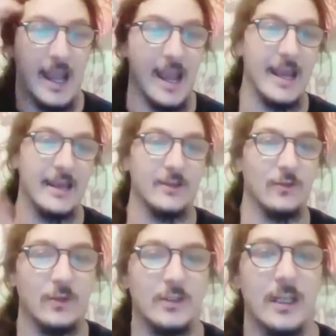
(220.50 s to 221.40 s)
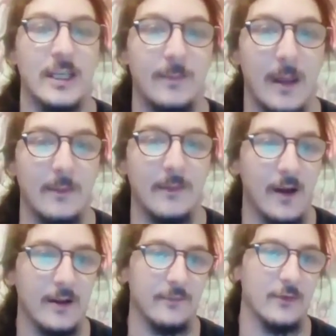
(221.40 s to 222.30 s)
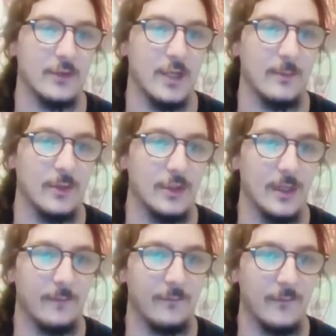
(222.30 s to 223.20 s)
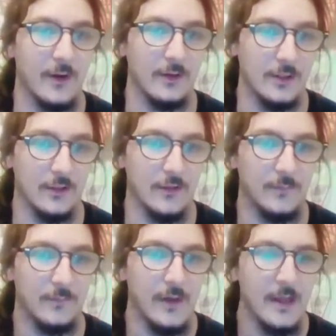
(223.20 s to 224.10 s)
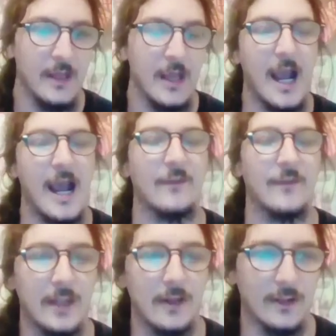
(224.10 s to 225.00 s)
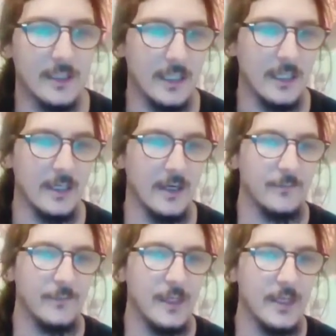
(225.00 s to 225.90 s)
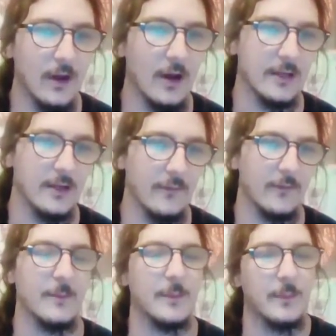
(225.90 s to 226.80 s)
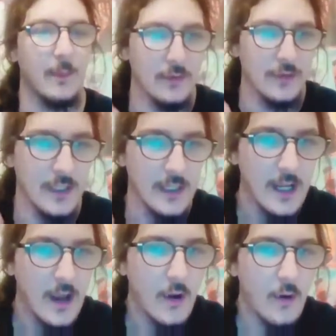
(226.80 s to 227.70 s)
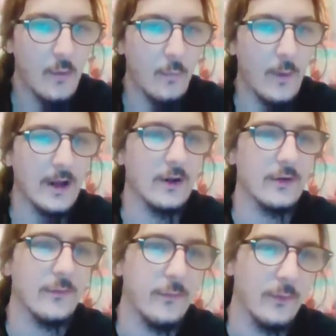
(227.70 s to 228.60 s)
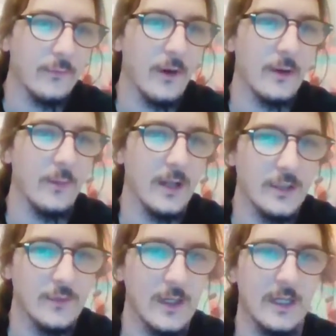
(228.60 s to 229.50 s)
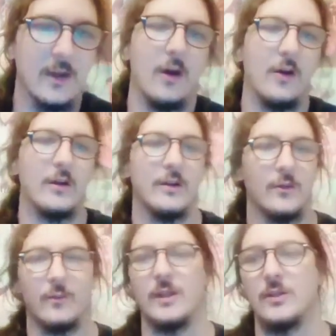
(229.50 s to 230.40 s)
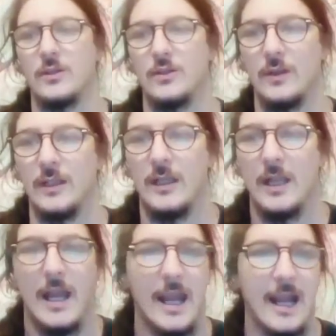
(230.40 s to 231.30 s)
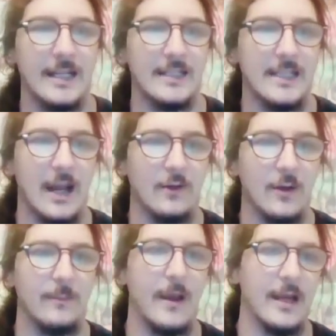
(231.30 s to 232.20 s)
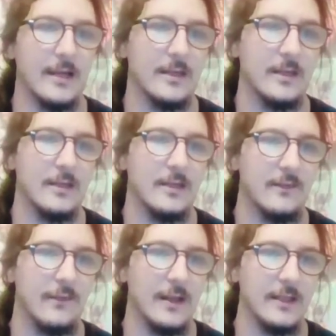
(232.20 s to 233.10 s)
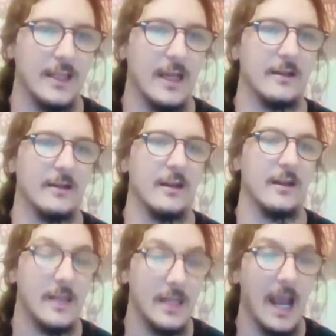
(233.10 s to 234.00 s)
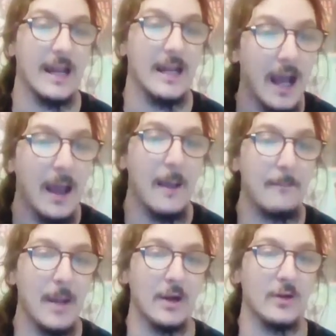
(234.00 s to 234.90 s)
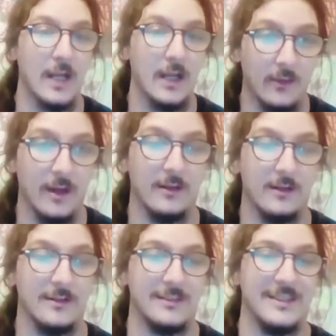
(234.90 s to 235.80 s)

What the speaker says: And it looks like he may be fighting for a championship fairly soon. After that loss to Giga, he got cut from the promotion, went on a 4-fight win streak on the regional stream, and has now come back to fight Diana Bagatelle.